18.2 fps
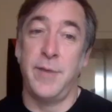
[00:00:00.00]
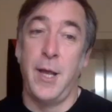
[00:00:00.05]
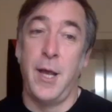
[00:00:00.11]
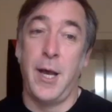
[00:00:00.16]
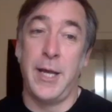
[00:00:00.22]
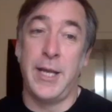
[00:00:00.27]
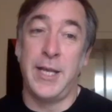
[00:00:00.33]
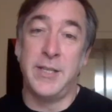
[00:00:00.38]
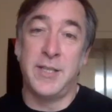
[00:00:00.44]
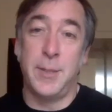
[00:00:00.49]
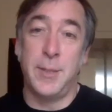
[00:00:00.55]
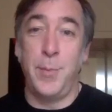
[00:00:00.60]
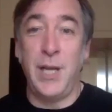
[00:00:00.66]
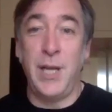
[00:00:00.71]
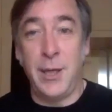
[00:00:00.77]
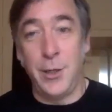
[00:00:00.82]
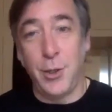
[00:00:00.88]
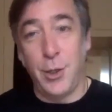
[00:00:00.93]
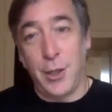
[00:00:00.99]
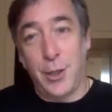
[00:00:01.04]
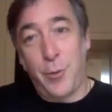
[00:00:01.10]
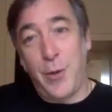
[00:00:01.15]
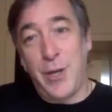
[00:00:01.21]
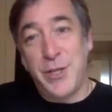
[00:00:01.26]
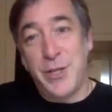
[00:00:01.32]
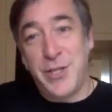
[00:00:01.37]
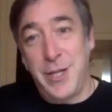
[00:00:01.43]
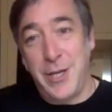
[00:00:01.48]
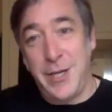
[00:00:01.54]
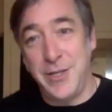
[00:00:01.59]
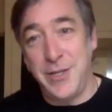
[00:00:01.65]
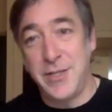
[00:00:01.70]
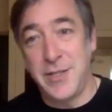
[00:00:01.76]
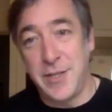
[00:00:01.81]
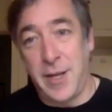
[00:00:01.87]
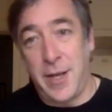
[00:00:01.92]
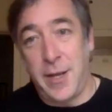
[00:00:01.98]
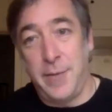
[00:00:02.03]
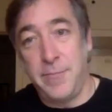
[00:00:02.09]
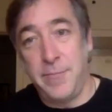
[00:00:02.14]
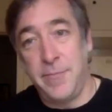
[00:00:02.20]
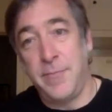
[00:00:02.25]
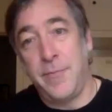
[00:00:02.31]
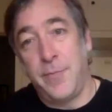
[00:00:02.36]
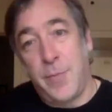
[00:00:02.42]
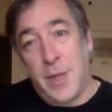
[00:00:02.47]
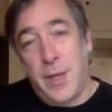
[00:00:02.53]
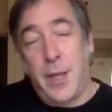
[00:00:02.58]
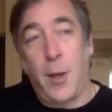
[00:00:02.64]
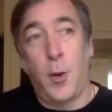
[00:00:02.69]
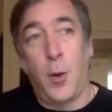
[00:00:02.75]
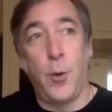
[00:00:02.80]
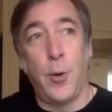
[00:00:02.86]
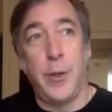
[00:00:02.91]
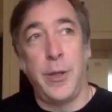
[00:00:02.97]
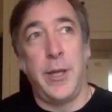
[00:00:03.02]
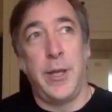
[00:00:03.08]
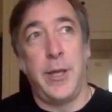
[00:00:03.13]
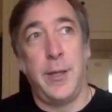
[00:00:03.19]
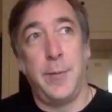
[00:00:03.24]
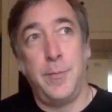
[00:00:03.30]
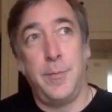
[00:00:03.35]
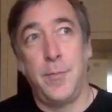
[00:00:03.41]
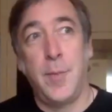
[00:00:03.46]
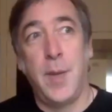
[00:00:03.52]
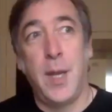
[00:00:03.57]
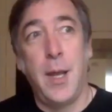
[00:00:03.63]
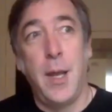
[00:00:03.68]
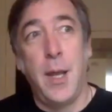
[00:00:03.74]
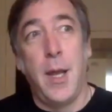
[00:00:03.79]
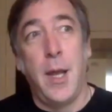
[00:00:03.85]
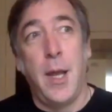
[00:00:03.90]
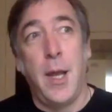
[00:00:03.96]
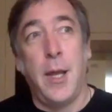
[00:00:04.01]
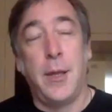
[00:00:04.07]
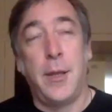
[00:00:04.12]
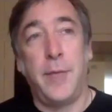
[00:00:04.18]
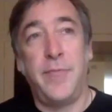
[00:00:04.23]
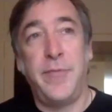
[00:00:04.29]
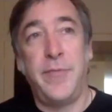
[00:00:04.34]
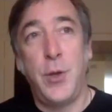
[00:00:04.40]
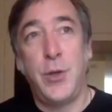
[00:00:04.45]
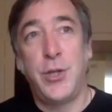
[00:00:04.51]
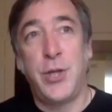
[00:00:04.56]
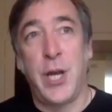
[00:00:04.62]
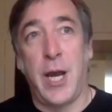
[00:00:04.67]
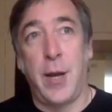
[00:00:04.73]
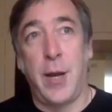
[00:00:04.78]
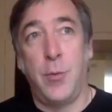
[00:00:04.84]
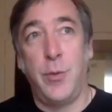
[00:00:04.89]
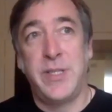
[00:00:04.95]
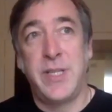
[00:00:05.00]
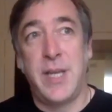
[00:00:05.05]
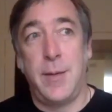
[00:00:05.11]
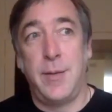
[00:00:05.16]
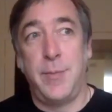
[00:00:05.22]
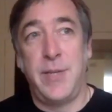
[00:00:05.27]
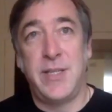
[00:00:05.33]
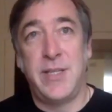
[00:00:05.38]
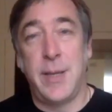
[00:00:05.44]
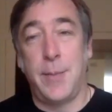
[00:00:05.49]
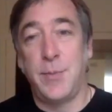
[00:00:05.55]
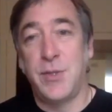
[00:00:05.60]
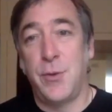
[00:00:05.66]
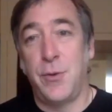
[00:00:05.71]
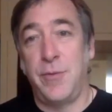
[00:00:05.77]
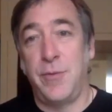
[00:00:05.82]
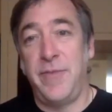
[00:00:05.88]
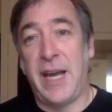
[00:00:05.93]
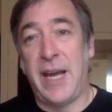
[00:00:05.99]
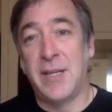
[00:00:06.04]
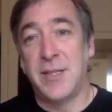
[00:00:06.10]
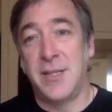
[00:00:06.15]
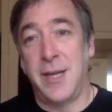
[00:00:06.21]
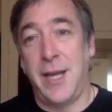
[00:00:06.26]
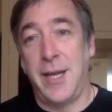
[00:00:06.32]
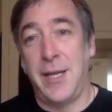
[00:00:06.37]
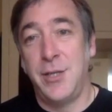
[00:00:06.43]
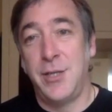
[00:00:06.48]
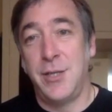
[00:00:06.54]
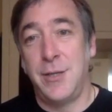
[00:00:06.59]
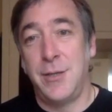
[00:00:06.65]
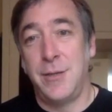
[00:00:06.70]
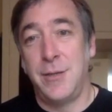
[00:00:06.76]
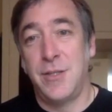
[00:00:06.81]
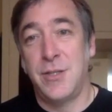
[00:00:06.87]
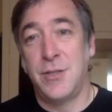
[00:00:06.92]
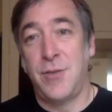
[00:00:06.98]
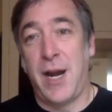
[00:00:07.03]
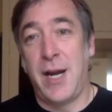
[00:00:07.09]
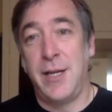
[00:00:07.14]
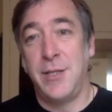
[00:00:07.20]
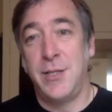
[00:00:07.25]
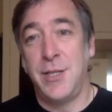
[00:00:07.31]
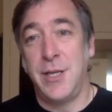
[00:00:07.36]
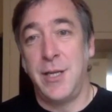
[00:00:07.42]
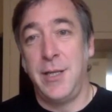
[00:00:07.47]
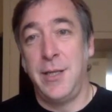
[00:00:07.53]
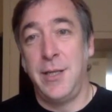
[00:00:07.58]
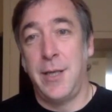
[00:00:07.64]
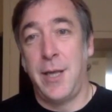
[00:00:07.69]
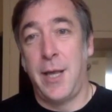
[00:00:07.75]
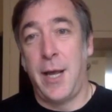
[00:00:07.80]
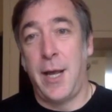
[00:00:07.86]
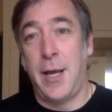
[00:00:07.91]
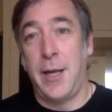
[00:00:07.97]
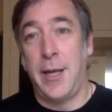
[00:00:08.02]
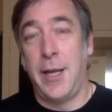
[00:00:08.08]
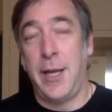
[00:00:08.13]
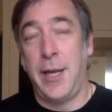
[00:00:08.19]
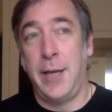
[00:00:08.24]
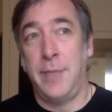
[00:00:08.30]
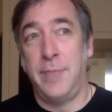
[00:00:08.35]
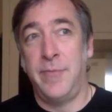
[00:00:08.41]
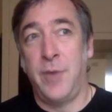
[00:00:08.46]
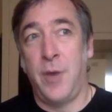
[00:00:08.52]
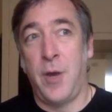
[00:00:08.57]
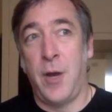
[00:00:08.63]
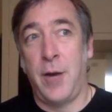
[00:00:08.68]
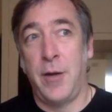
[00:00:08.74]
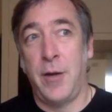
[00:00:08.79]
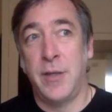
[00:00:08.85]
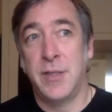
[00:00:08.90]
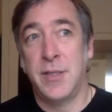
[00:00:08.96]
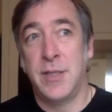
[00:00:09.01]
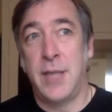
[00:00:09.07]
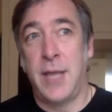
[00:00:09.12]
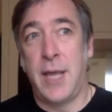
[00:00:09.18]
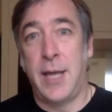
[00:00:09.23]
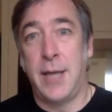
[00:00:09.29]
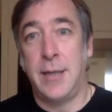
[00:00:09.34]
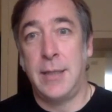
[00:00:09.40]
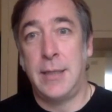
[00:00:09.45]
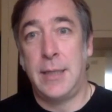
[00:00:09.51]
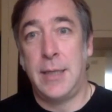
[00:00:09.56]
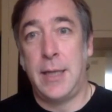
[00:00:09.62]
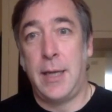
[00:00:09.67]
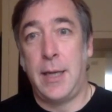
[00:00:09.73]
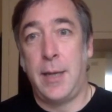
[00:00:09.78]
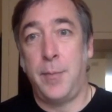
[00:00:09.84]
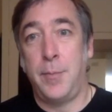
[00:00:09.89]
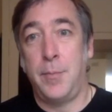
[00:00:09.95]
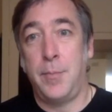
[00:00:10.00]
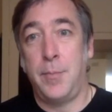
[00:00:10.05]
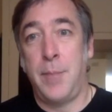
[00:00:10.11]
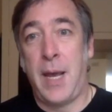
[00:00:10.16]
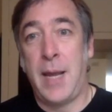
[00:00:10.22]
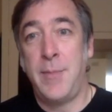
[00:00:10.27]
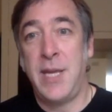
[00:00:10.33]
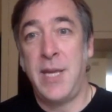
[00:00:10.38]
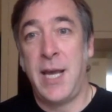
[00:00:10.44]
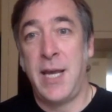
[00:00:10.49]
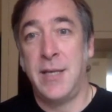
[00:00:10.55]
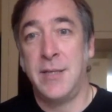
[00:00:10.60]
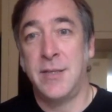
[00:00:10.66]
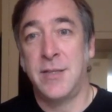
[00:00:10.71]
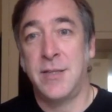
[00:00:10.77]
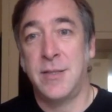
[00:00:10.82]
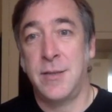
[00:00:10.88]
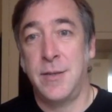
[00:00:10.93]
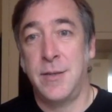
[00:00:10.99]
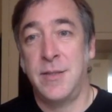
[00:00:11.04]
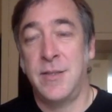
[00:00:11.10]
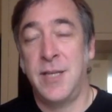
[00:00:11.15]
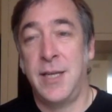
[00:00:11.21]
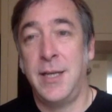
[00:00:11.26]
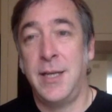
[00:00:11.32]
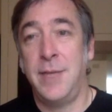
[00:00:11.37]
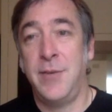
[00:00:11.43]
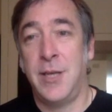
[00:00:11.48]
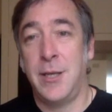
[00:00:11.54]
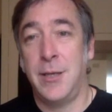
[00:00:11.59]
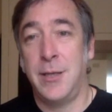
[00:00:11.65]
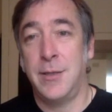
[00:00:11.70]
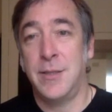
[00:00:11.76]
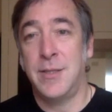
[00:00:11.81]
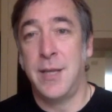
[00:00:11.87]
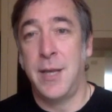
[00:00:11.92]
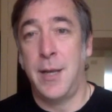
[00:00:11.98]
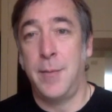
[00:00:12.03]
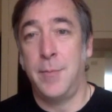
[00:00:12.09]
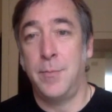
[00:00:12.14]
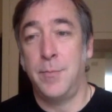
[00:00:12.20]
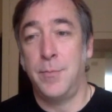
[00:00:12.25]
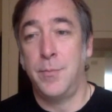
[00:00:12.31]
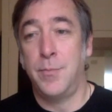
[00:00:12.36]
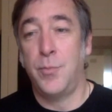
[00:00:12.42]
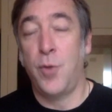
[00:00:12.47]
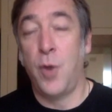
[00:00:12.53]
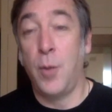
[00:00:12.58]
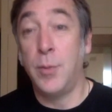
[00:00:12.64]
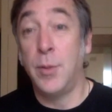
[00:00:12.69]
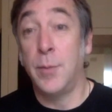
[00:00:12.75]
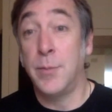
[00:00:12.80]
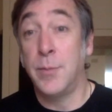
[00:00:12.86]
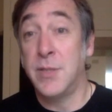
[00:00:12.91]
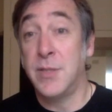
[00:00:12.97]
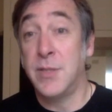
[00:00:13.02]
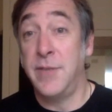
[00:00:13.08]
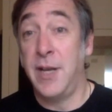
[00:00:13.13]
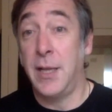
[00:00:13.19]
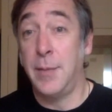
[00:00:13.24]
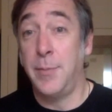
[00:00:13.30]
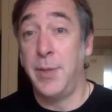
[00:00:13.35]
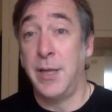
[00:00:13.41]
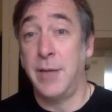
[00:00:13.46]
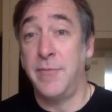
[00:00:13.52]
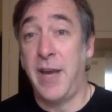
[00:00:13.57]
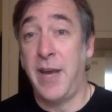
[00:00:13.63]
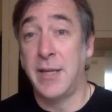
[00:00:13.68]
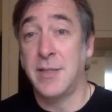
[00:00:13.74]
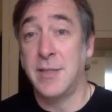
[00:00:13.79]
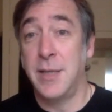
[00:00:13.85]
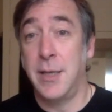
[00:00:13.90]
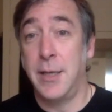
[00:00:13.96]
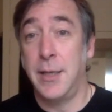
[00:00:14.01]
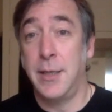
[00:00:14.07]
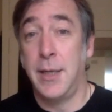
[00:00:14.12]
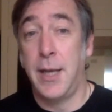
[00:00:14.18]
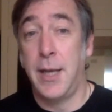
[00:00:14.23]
I guess the $1 million question is, or the future would seem to be some sort of vaccination strategy in a virus that maybe has significant problems developing a vaccine.